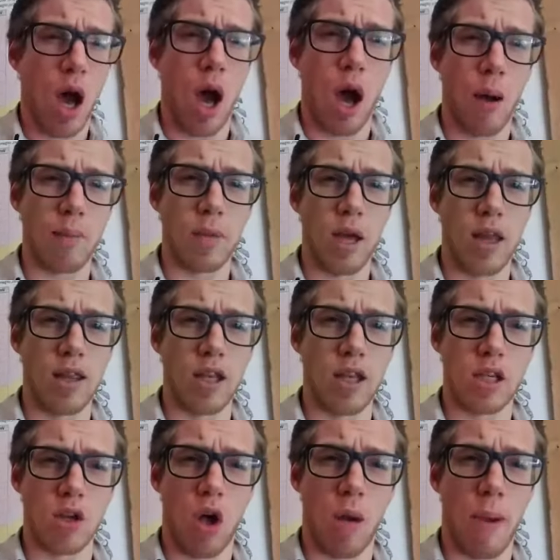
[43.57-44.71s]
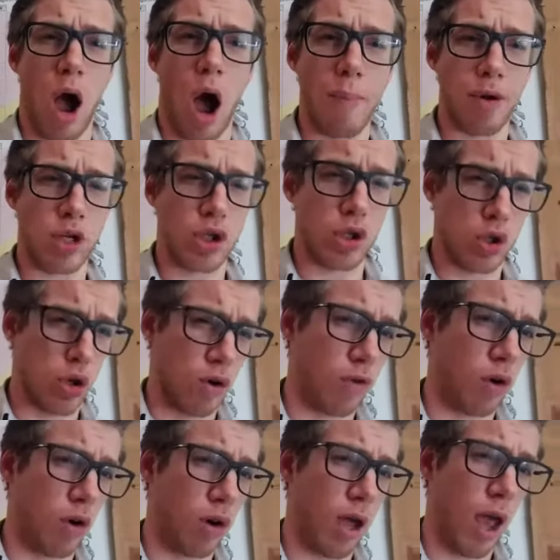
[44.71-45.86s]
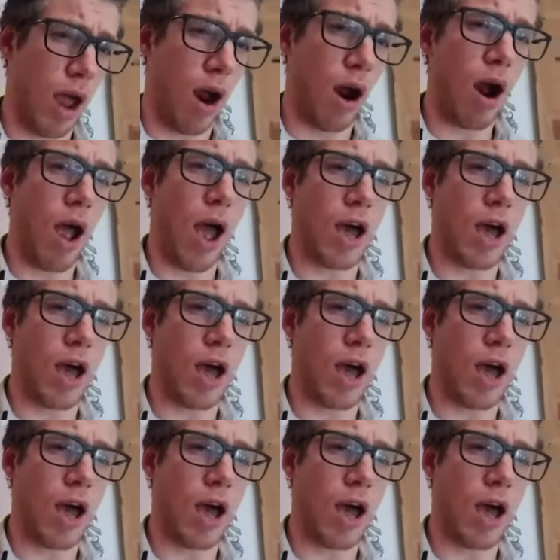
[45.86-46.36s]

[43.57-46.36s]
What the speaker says: and this is all about upper cervical care,